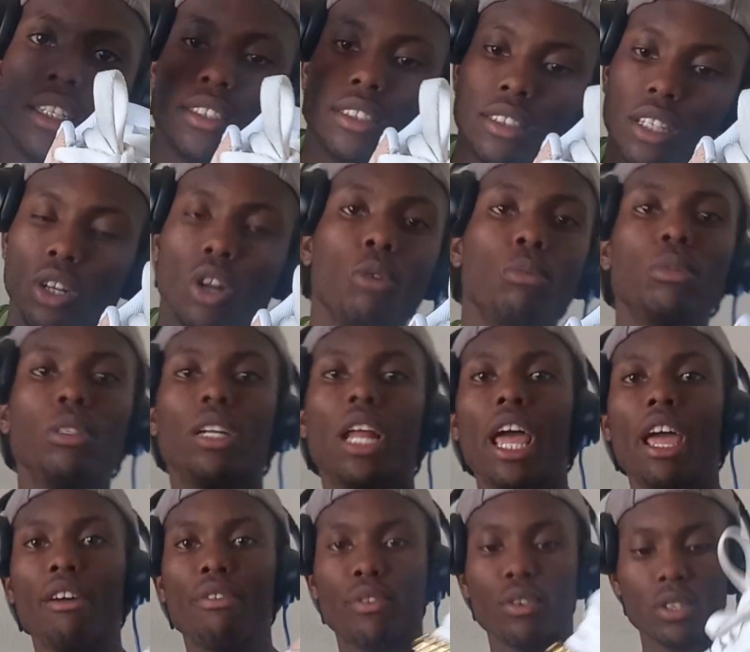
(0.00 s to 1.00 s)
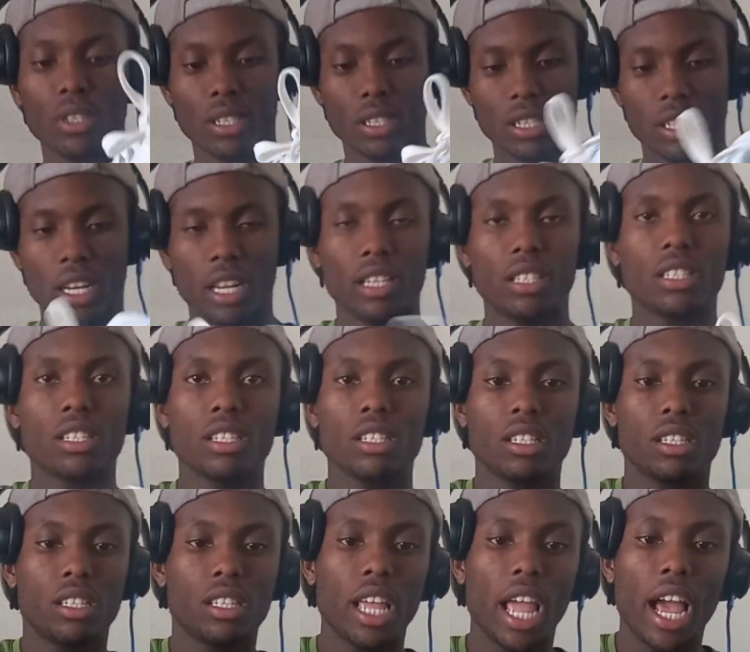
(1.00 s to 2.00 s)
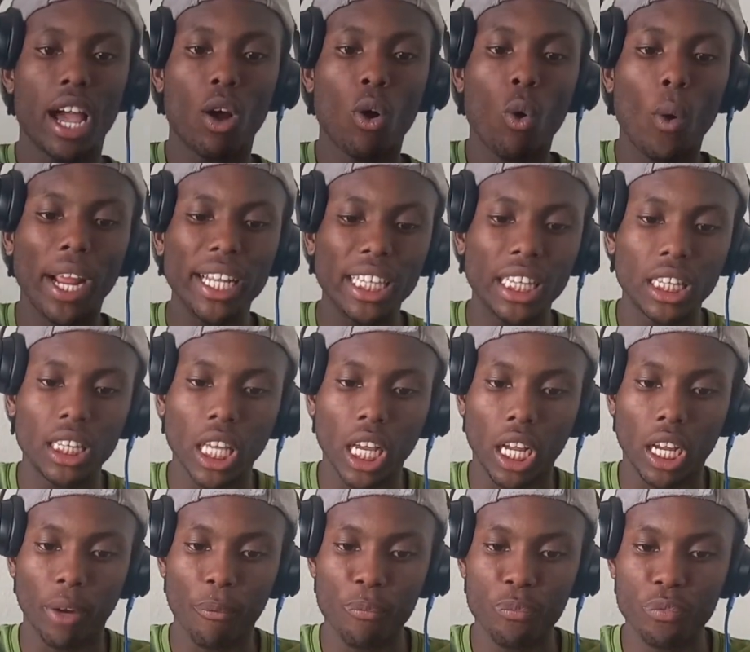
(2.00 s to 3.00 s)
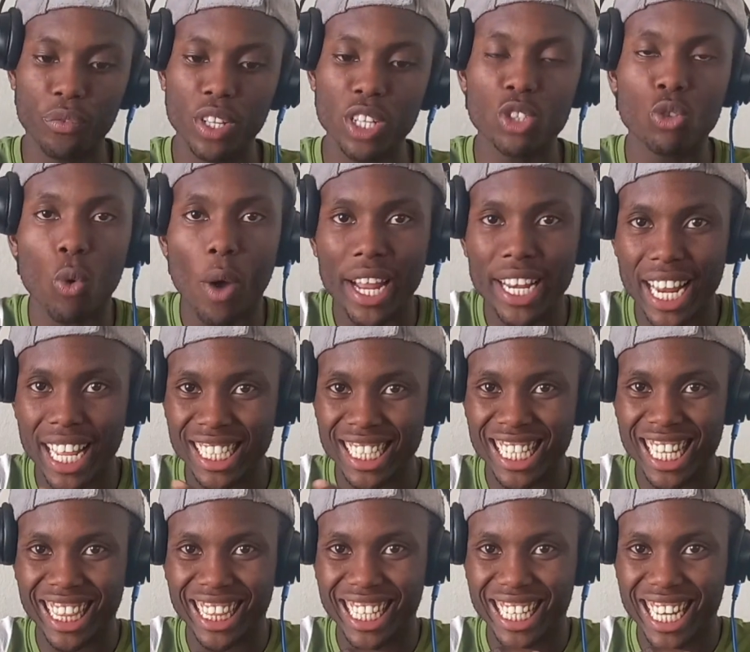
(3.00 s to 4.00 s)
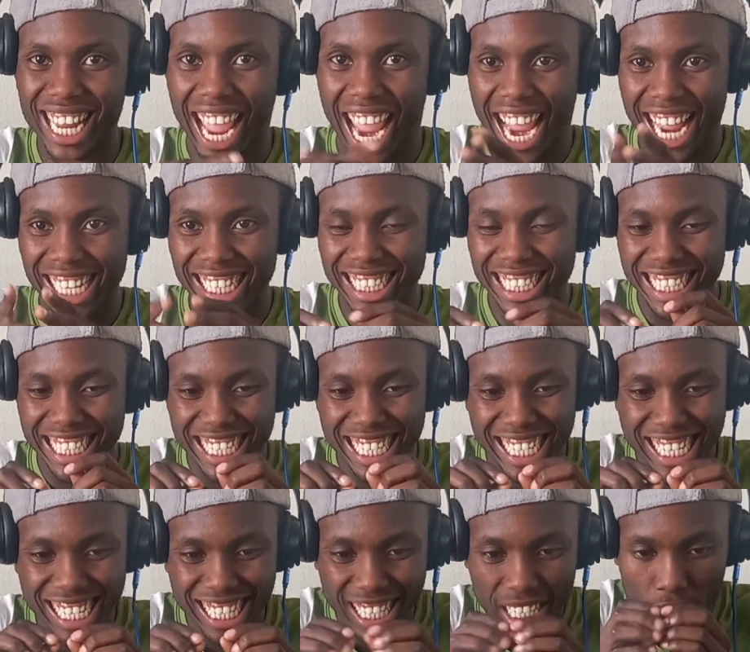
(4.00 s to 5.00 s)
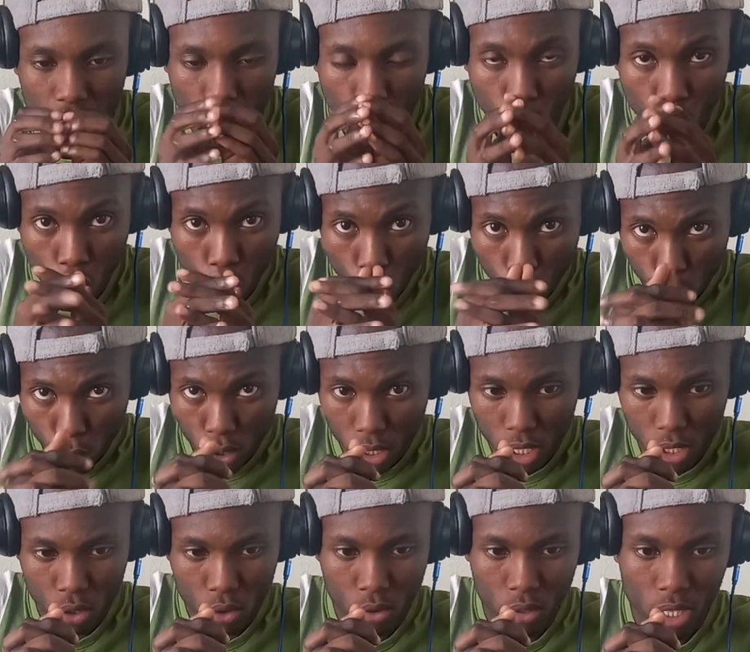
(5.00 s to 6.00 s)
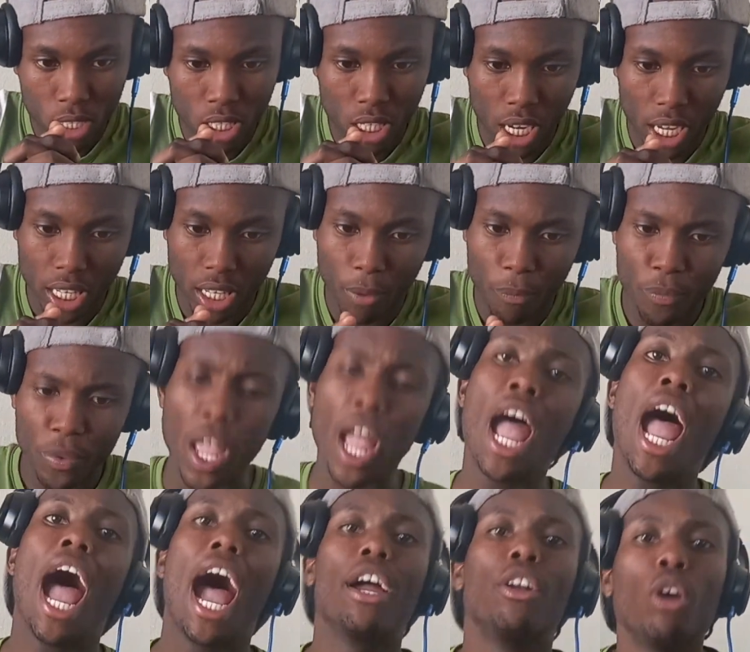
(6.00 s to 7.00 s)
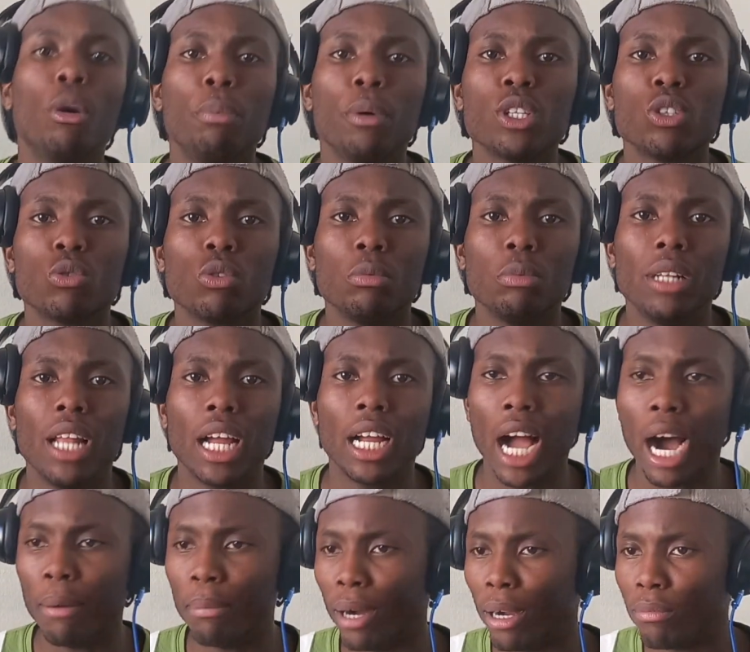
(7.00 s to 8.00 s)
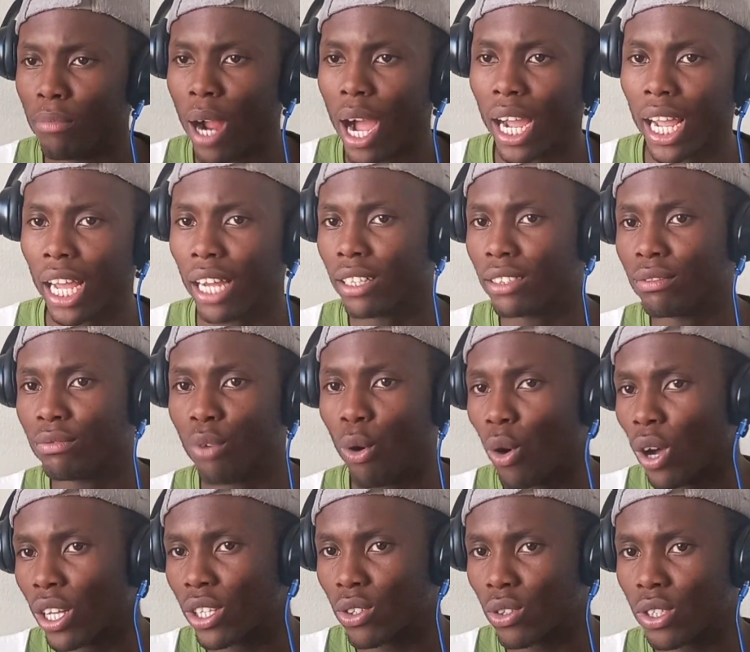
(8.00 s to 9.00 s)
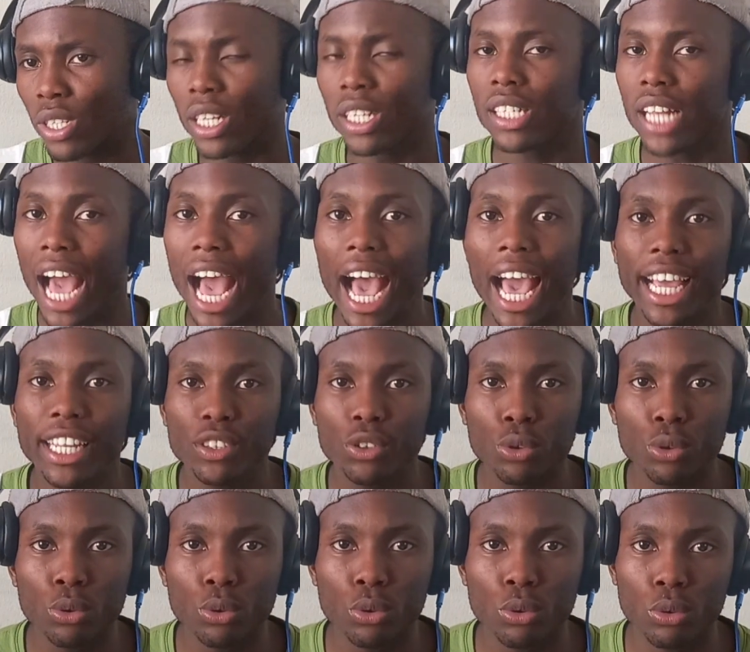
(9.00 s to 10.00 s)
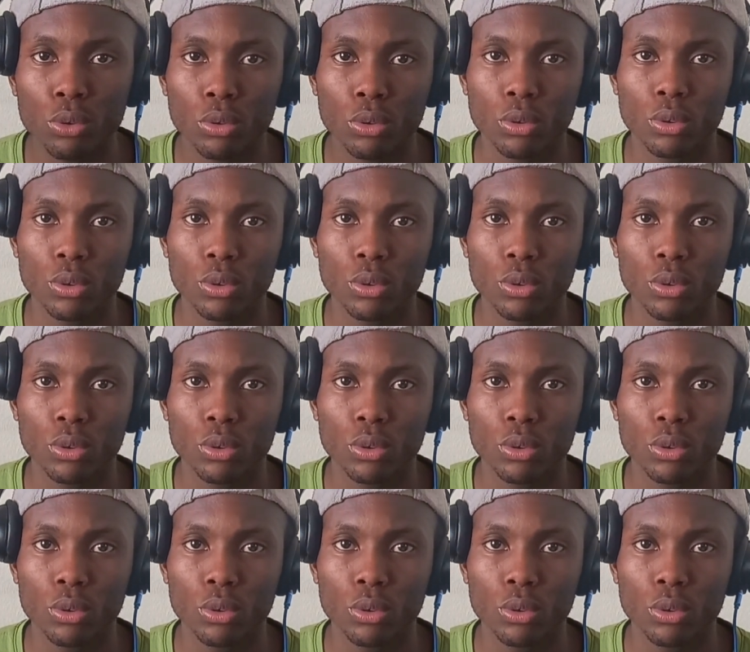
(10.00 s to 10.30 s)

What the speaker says: The normal Air Force's laces, they are quite thicker. This one is thinner and it's knitted closer to each other. I know a person will be like, oh, but bro, I can't focus on that. I do.